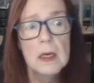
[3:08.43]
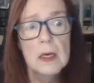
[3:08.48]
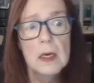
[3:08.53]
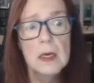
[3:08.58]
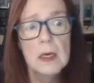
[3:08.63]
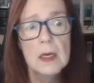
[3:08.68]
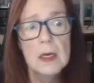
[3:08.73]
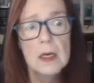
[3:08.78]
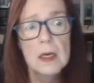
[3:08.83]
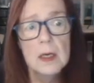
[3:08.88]

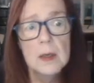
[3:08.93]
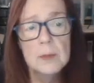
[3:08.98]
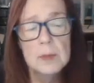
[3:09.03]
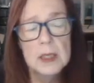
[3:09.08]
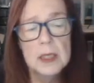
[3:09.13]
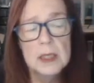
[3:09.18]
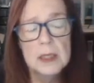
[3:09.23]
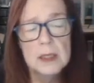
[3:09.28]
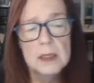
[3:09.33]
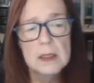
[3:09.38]
Um,
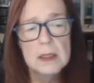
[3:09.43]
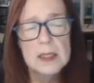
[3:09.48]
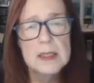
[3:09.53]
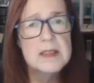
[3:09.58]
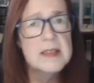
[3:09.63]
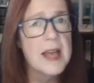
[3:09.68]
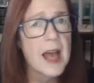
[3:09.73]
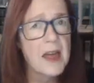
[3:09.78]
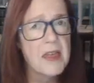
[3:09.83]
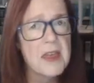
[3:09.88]

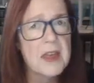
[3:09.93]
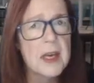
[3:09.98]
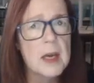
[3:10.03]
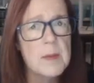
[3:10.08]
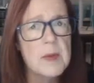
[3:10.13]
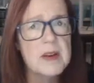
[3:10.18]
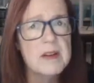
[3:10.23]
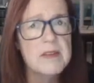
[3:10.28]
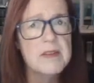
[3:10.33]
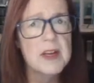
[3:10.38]
let's see, I think
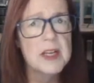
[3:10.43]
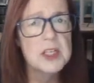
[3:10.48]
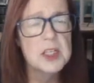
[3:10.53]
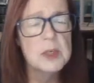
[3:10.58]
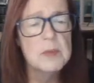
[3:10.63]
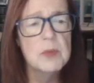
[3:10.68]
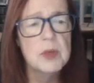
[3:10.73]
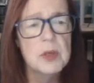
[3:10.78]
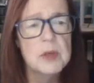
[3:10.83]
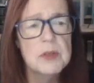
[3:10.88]
I'm in a
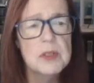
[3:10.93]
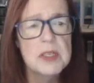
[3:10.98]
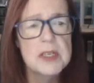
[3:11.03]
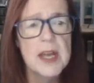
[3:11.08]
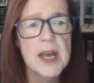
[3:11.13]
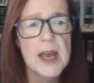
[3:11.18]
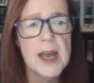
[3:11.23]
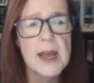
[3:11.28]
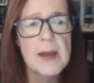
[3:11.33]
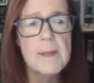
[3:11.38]
veggie mood
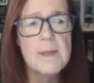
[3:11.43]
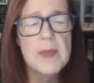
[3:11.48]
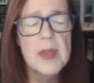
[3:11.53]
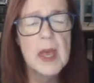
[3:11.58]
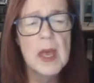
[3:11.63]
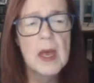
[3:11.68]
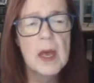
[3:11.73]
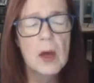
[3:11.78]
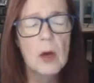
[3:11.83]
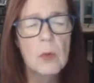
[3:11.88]
today,
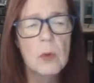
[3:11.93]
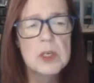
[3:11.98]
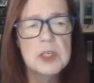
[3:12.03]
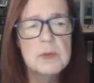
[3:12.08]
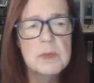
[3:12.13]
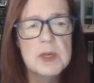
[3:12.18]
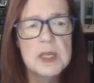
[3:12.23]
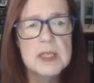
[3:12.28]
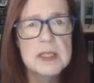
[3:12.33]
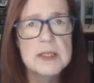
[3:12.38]

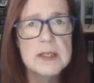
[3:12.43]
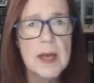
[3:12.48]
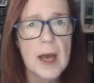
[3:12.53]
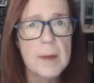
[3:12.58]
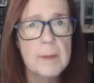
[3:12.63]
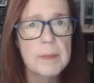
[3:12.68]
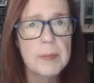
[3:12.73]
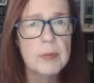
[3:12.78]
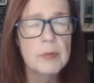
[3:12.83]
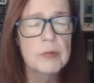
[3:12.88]
which means
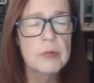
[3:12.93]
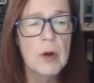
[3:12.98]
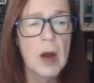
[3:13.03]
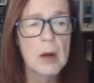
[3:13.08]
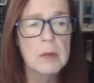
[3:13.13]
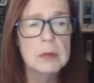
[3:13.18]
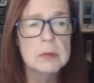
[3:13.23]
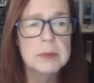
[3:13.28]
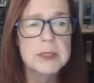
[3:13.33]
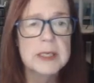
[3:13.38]
I'm
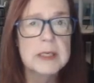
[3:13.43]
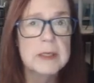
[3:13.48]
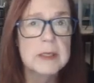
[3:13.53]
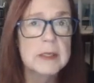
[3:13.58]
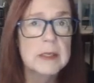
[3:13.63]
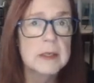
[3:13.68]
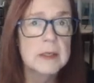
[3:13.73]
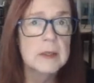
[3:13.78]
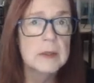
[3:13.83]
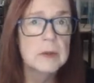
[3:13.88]
probably going
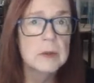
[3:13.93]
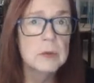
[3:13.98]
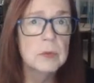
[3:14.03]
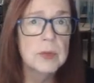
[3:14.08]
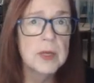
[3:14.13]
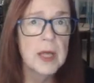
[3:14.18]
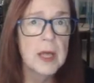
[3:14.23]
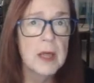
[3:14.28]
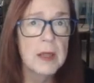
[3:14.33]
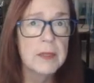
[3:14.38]
to go
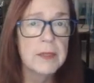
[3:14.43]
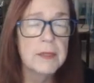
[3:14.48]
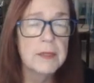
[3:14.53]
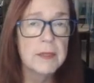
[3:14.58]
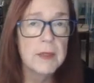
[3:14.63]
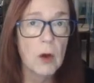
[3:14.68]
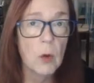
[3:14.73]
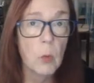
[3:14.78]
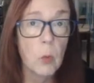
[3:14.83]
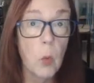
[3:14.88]
with
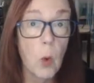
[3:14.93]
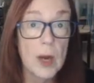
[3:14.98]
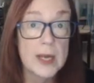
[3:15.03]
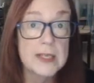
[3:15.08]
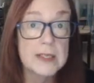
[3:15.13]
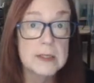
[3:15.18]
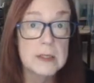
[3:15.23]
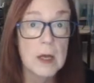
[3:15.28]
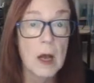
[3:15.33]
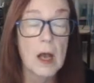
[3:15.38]
a
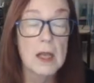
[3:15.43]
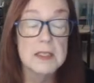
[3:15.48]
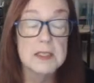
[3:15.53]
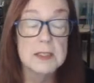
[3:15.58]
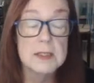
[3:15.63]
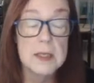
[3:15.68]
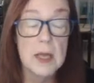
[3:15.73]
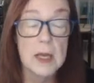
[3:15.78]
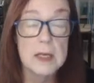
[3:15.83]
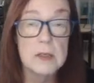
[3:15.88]
white
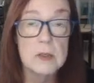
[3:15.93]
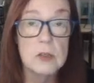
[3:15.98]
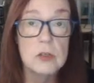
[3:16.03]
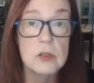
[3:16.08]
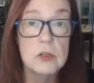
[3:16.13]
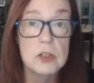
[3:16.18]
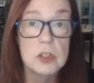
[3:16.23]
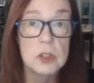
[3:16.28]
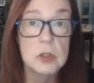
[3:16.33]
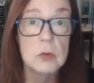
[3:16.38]
sauce. I
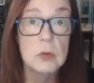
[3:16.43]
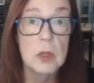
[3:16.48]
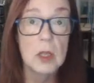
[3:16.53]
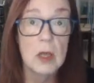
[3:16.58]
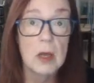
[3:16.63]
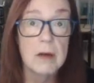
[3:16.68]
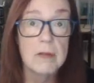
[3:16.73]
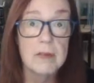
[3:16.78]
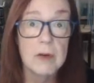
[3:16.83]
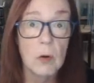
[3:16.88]
do
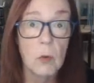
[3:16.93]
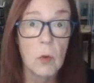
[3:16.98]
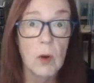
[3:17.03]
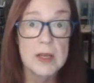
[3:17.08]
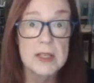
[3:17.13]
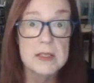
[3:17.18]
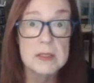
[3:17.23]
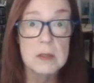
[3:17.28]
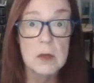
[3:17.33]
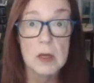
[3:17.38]
love a
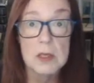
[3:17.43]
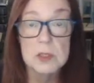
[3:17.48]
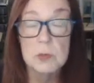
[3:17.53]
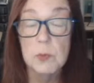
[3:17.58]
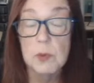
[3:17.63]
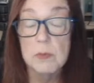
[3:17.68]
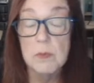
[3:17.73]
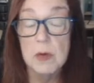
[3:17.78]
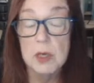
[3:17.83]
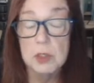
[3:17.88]
white sauce
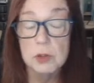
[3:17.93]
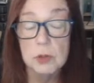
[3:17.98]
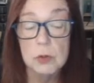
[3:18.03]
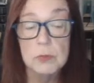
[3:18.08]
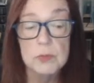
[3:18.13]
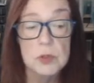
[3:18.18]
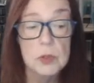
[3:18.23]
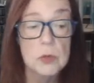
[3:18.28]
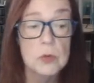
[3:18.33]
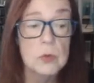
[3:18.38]
with
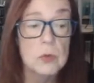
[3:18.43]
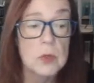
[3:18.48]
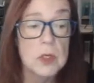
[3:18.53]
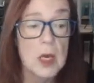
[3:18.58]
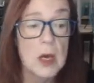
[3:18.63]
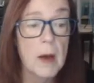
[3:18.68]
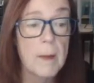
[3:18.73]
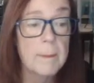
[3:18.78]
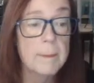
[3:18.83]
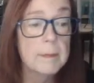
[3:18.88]
mushrooms. Ooh,
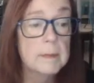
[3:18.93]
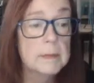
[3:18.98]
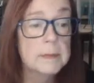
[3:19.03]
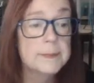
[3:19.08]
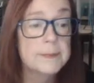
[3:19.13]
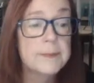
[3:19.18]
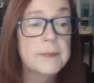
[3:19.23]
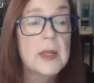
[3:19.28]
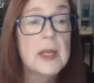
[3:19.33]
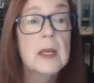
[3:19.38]
yum.
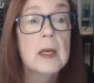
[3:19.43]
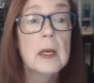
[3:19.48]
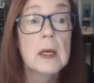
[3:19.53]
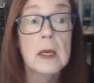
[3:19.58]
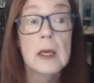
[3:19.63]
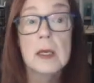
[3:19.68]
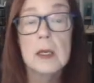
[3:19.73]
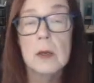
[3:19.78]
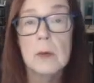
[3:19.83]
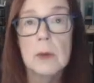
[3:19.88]
Mm.
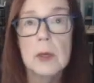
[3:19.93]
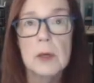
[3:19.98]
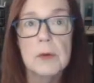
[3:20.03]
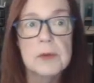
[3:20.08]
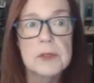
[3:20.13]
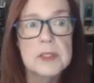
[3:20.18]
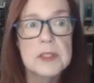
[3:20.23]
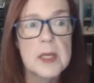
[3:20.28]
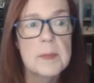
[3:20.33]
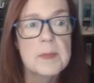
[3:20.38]
Here we go,
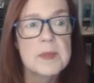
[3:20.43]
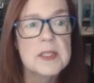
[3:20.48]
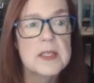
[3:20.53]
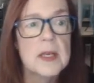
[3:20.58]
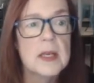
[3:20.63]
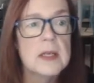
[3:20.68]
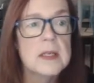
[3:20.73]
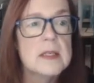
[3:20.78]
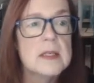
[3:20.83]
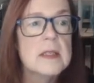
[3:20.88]
step
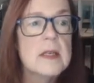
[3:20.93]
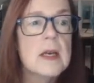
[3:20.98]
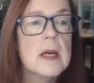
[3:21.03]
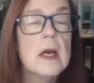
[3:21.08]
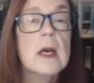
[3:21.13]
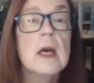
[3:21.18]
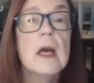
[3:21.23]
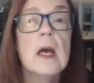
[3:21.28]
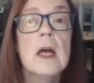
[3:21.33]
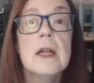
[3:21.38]
six.
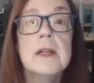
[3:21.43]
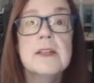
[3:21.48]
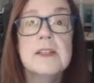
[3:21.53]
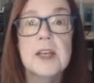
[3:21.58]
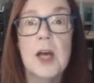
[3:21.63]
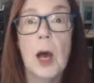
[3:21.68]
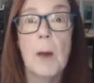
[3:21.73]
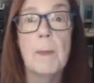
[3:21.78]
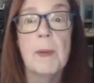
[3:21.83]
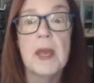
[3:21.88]

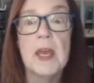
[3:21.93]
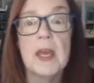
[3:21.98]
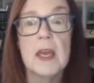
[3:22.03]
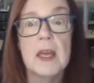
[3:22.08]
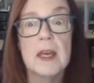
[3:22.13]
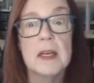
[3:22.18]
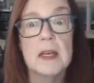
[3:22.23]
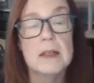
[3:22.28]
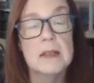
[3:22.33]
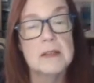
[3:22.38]

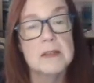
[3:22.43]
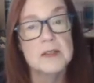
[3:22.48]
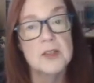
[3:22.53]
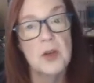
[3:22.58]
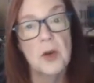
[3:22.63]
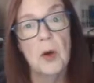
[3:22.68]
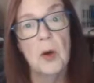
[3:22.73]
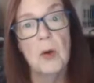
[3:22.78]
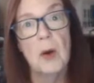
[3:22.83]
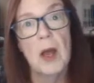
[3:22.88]
Toppings.
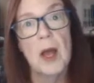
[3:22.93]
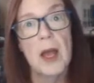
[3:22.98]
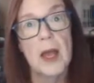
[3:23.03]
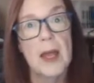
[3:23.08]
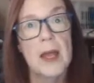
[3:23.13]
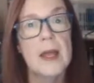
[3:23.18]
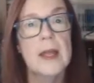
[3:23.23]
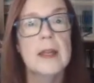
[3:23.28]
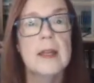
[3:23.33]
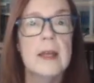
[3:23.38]
All
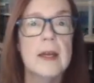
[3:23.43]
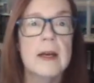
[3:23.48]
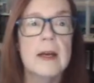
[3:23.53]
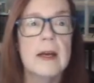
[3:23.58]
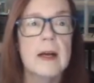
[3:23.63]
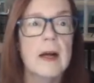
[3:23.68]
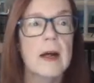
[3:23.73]
right, yeah.